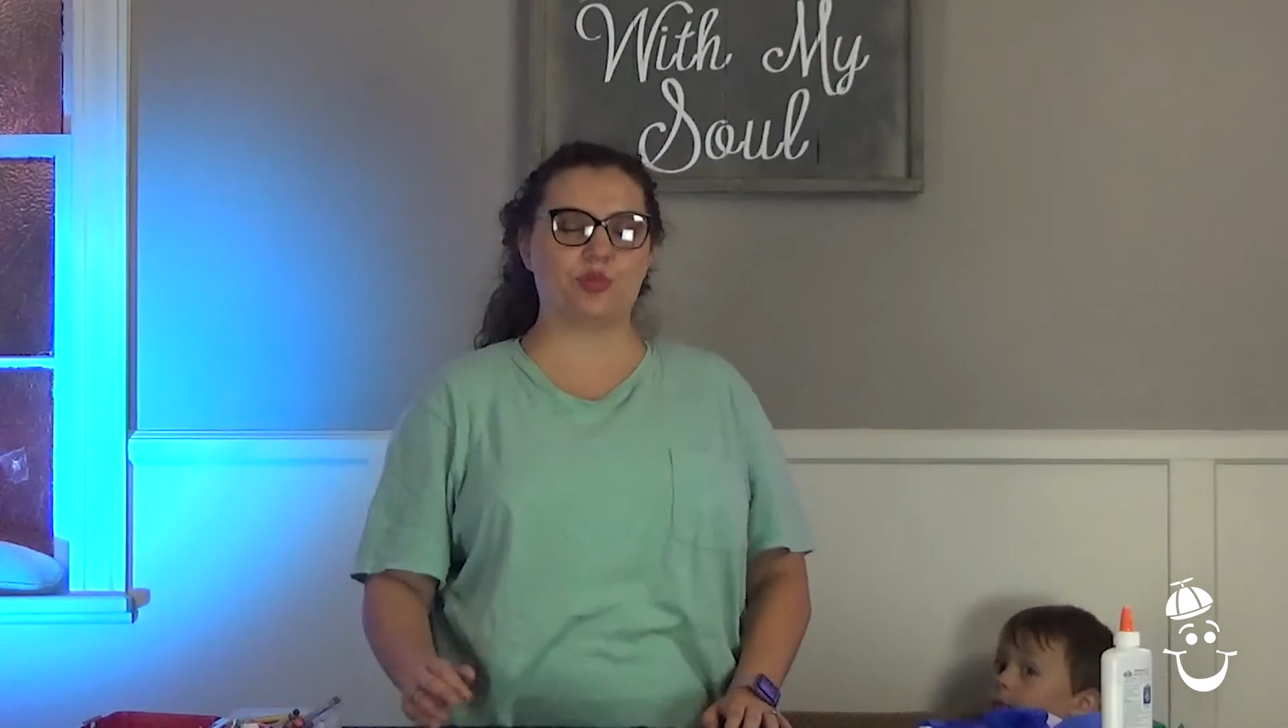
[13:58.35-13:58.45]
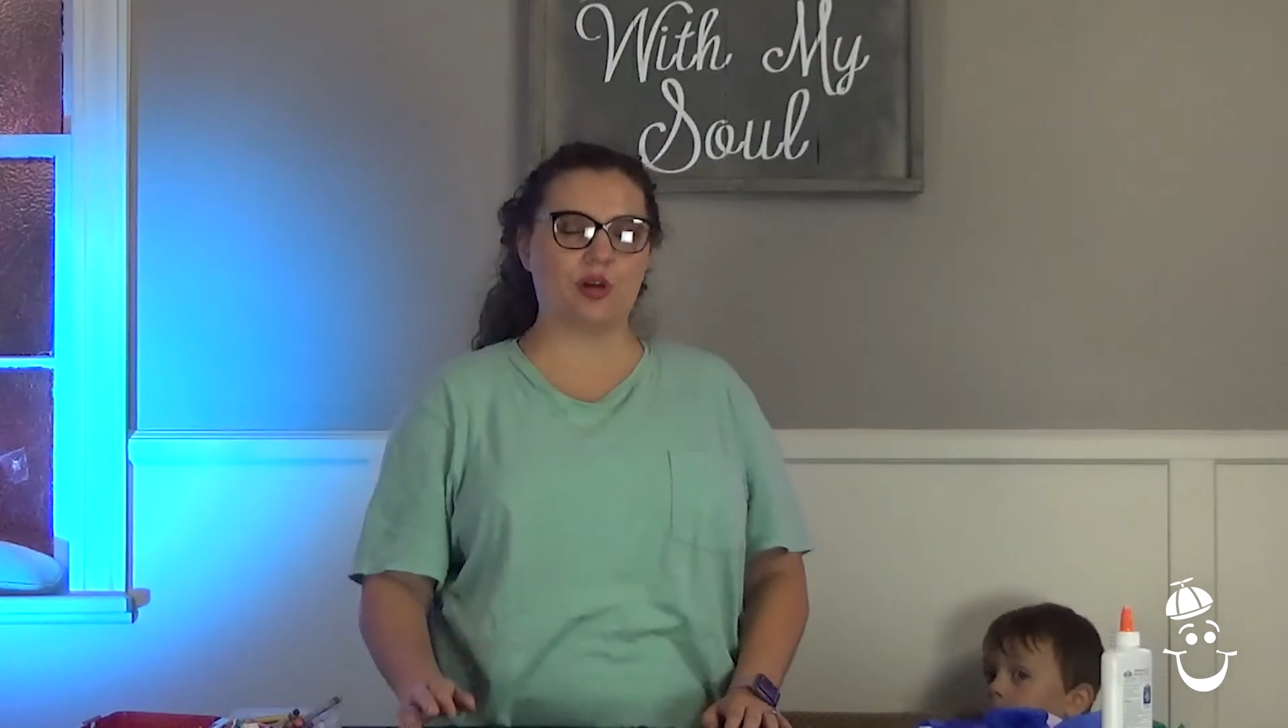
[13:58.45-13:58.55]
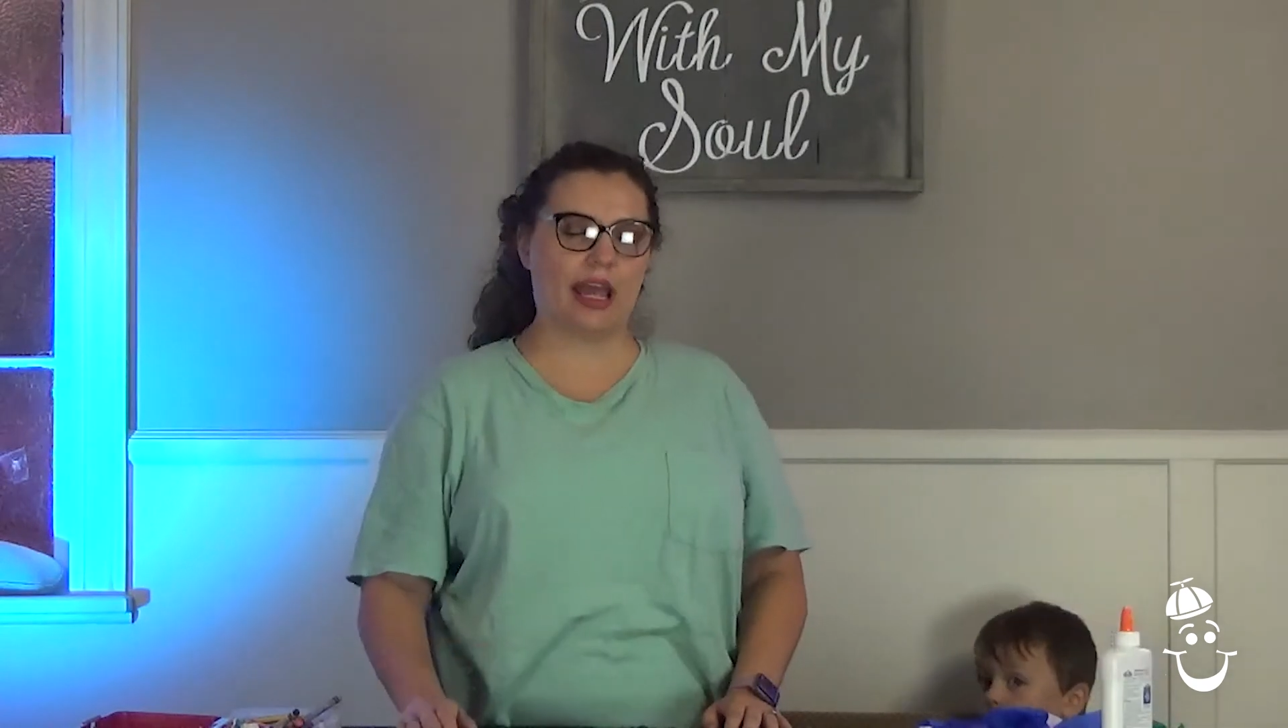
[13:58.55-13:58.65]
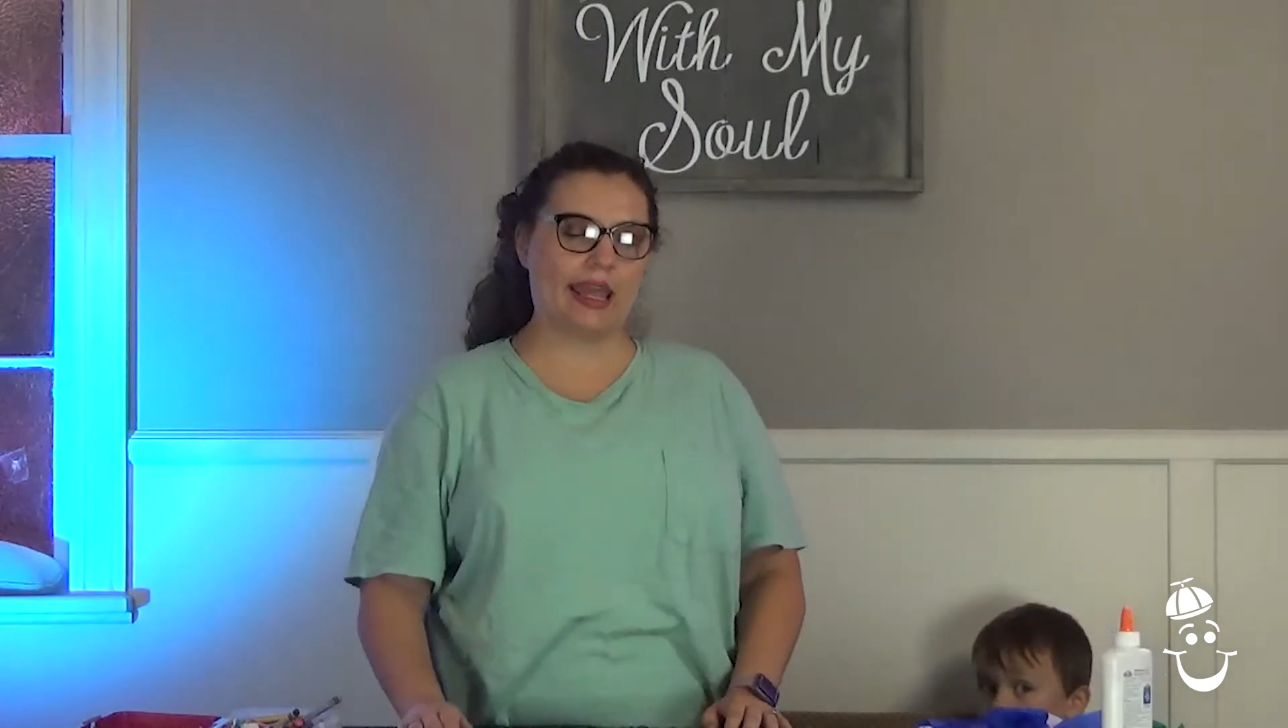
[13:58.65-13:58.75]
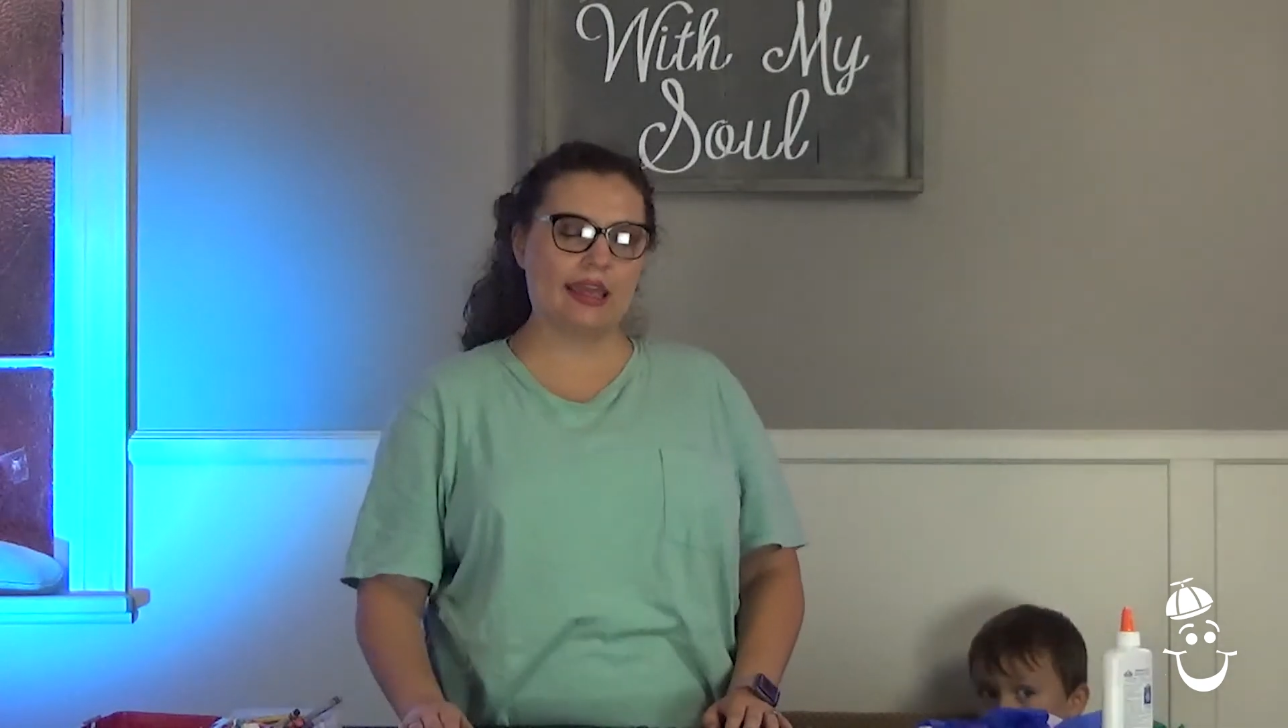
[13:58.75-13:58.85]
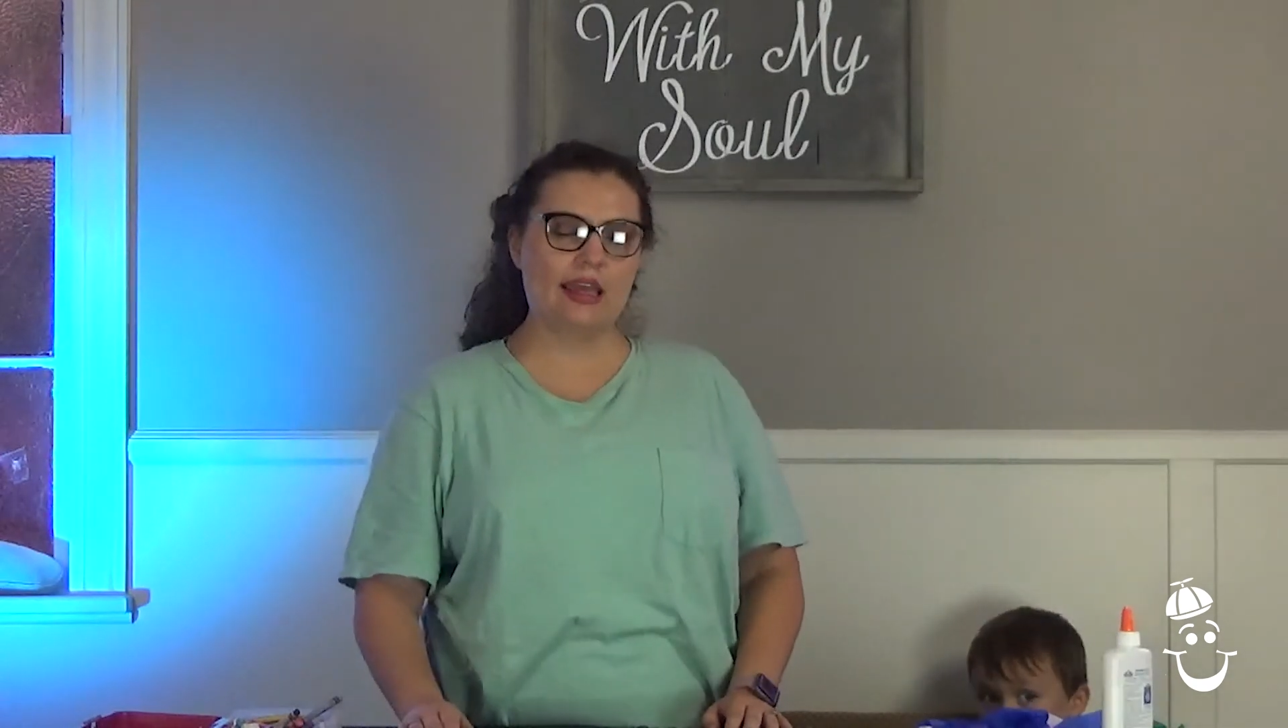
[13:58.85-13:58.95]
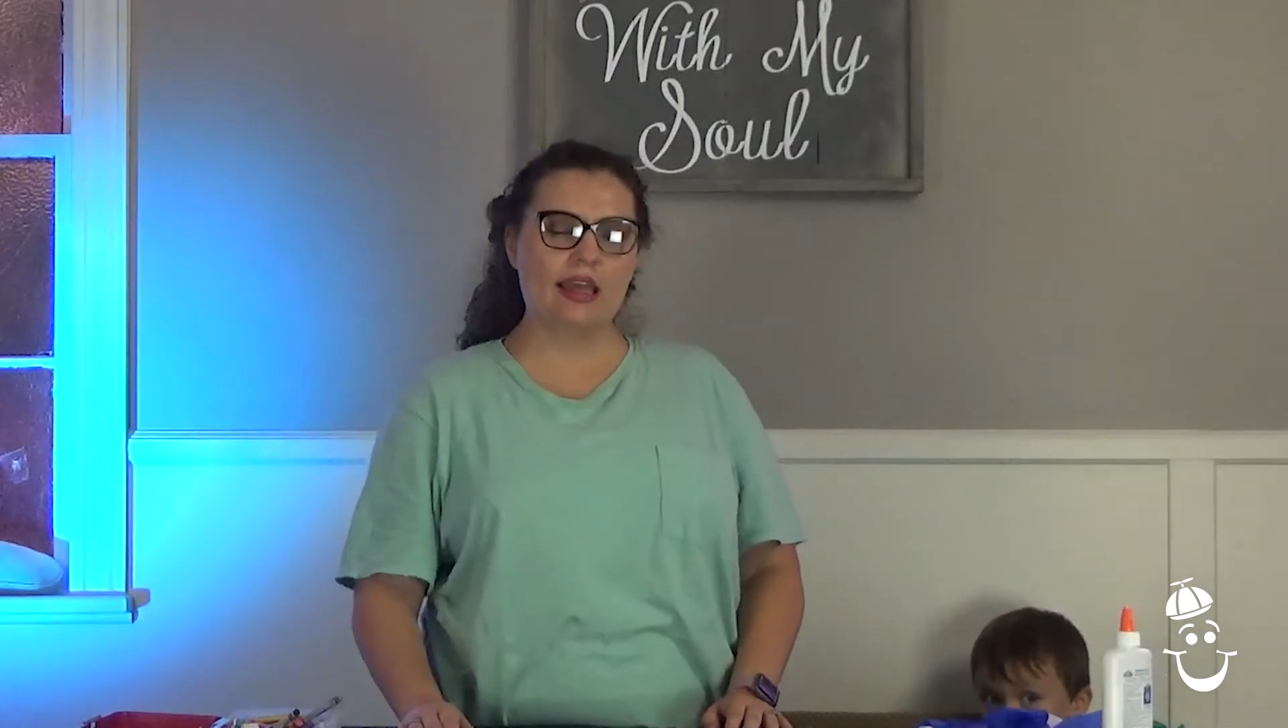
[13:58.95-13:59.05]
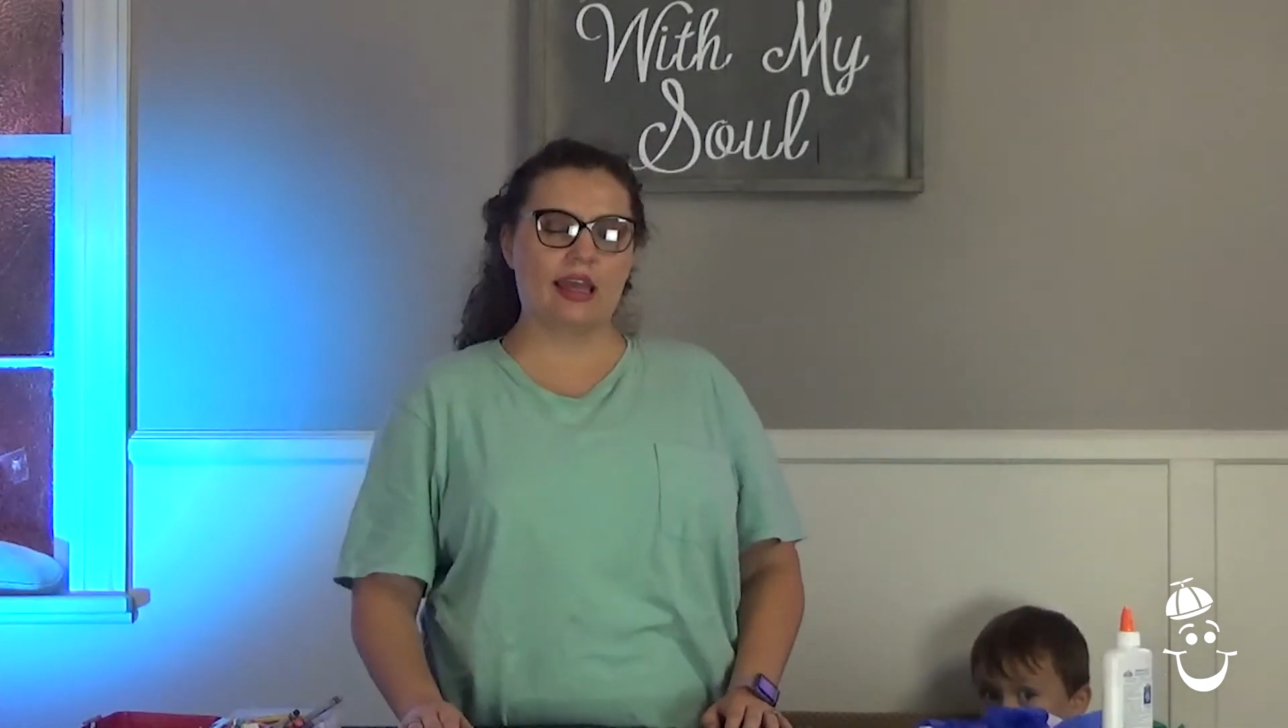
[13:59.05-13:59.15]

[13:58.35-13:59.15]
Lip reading: pray